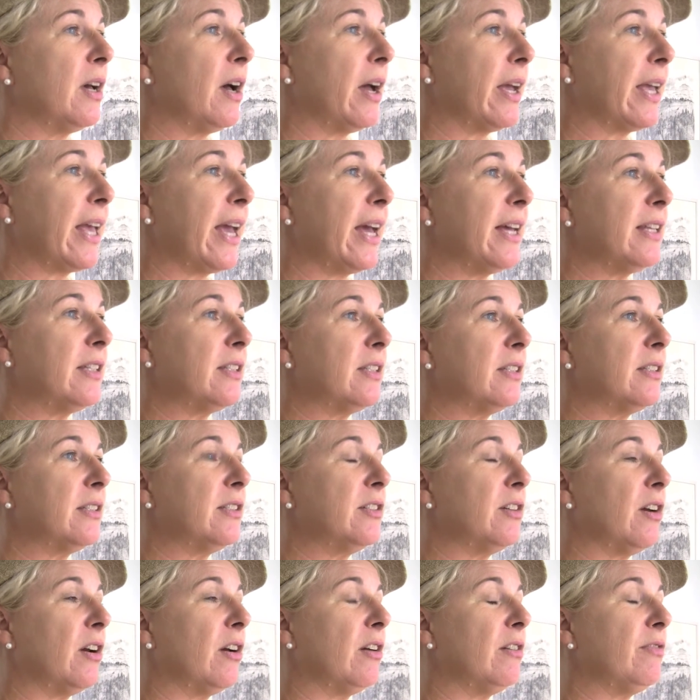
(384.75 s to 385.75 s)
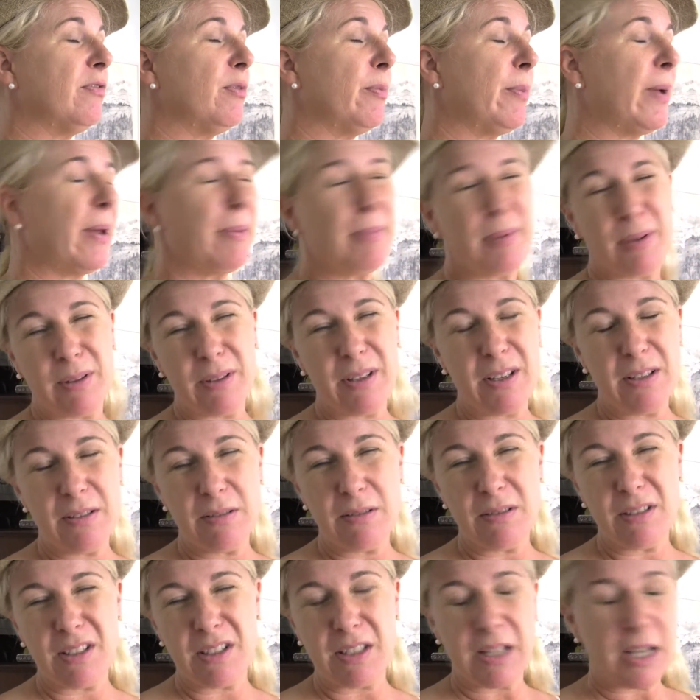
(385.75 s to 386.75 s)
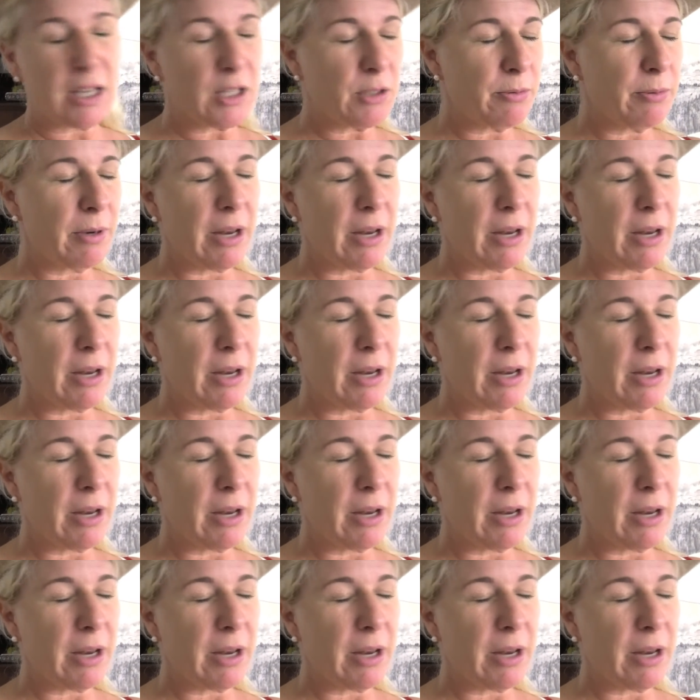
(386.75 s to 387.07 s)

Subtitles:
I guess, you know, for people in the sex